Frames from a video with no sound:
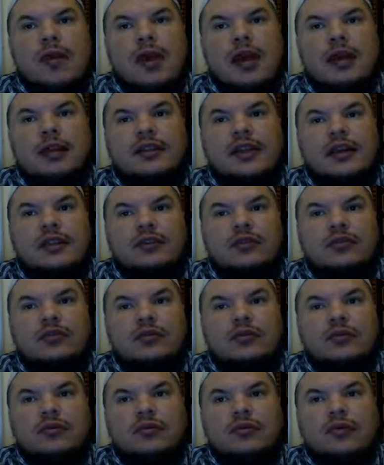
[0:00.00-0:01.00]
And then,
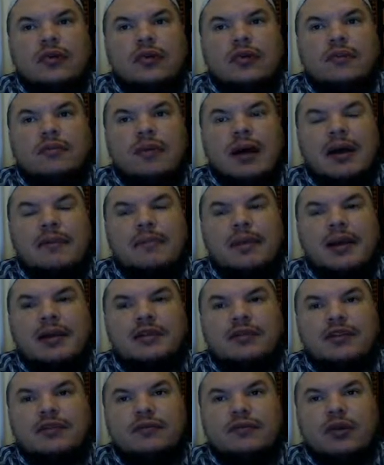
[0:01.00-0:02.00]
by
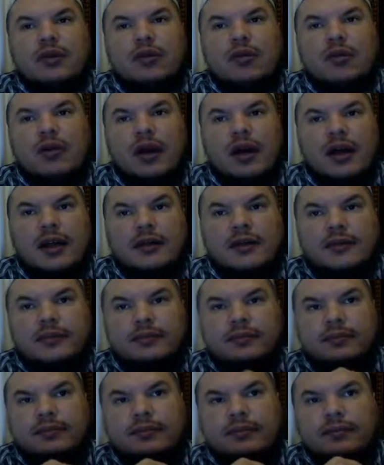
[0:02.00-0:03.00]
means of the Quran,
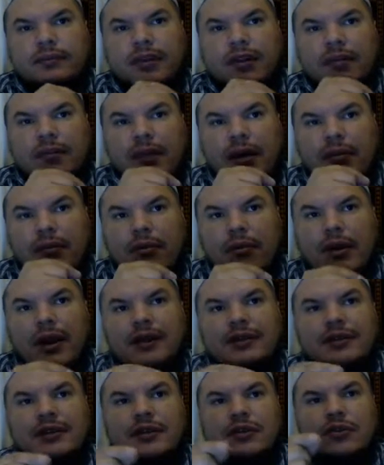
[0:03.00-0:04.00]

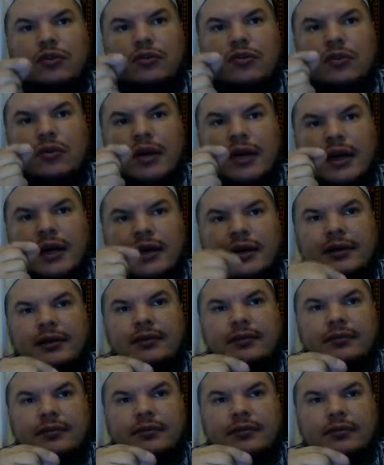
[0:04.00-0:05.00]
memorizing the Quran,
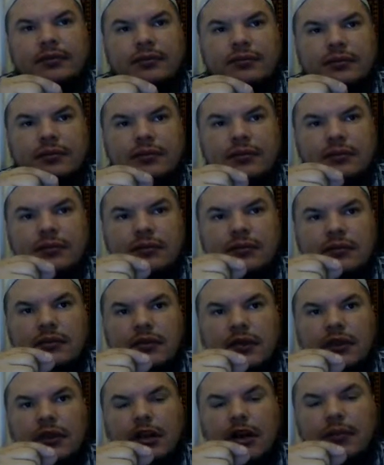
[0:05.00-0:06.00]

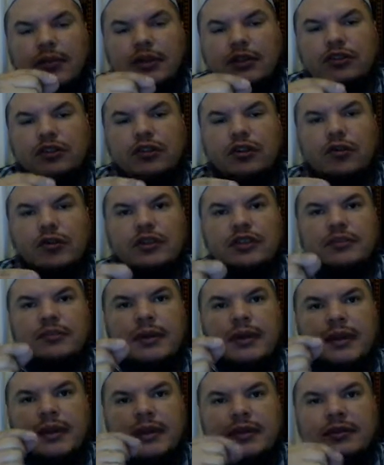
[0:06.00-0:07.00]
coming to know its
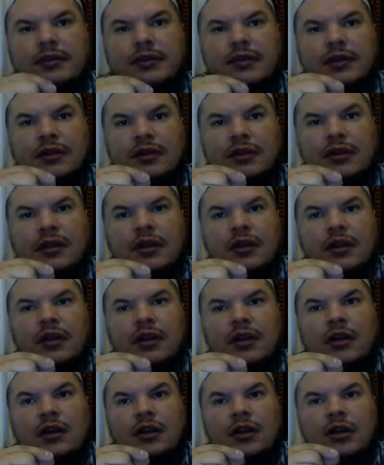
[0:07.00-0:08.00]
meanings,
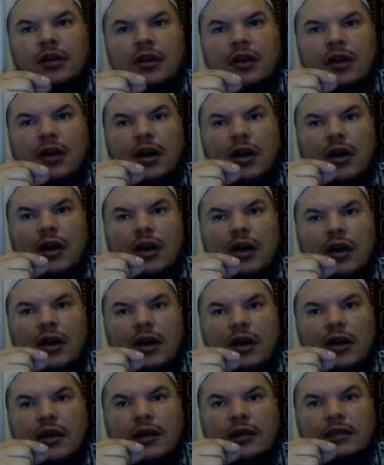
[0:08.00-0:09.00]
uh,
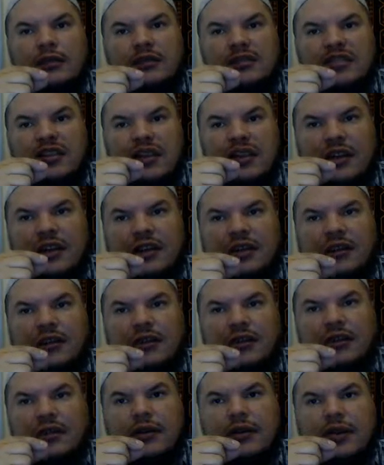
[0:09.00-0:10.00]
sitting
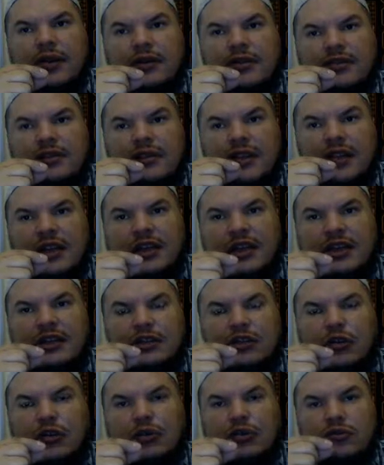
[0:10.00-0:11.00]
and studying
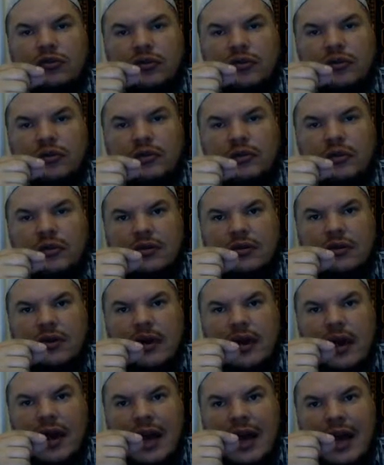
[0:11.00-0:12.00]
those
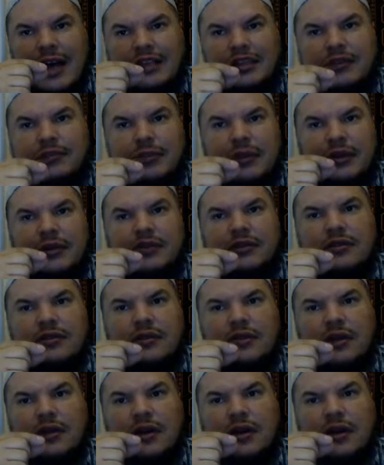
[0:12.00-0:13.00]
aspects
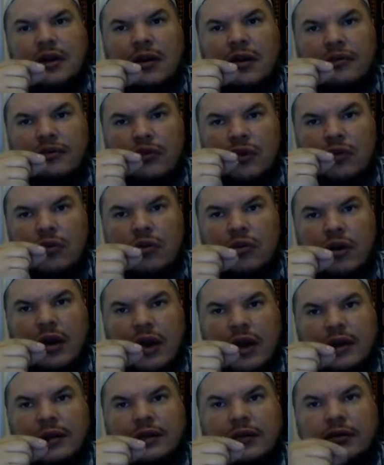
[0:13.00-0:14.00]
of the
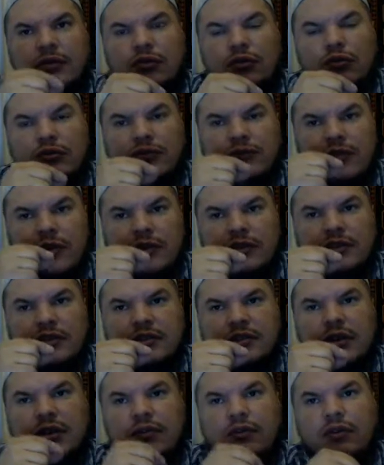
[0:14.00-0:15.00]
Quran, those
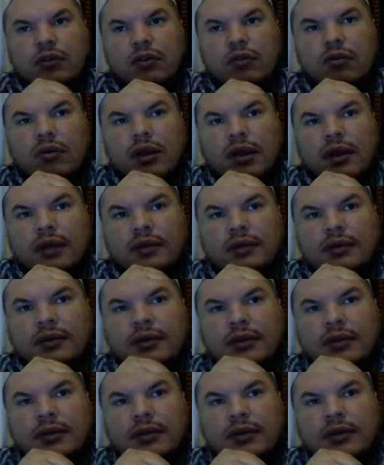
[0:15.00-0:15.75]
verses of the Quran,